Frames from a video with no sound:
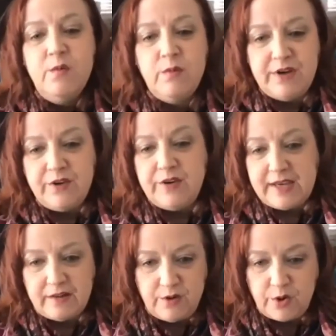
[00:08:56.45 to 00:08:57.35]
where you can
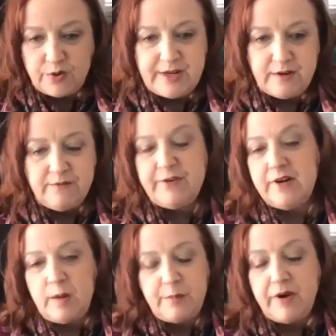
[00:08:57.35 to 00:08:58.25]
get a logo done for a
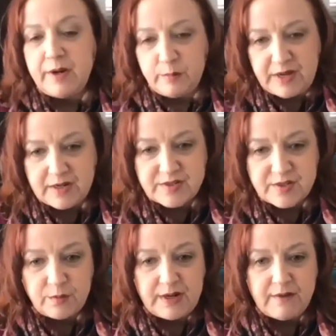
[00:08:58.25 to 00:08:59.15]
couple $100
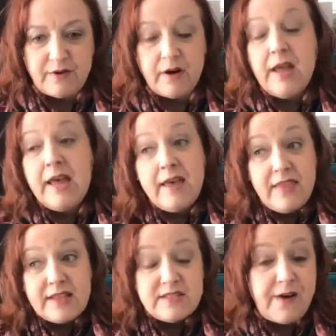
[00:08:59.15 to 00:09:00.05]
or whatever, and
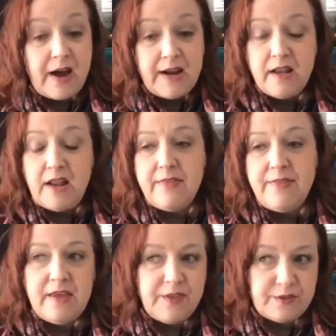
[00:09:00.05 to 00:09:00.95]
that's fine. And I
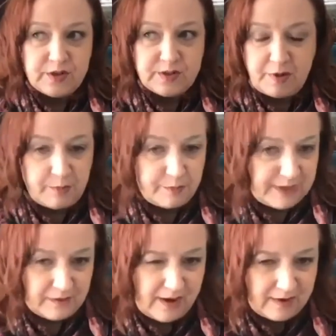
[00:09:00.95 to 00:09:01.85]
think that there's
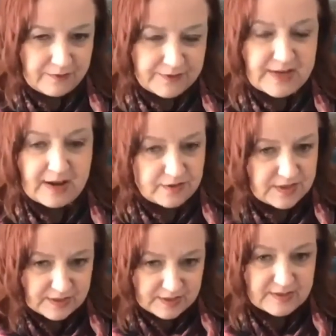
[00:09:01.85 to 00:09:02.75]
probably a lot of
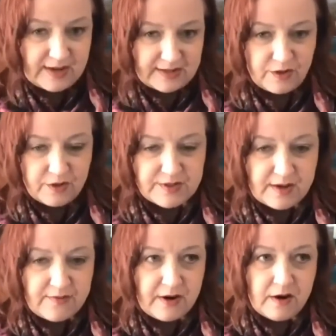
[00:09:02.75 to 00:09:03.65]
talented designers
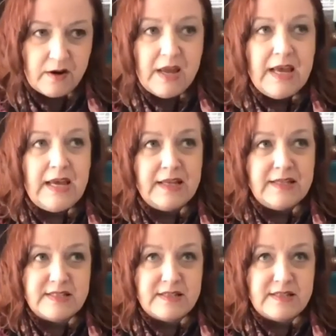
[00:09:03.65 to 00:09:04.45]
on there. It's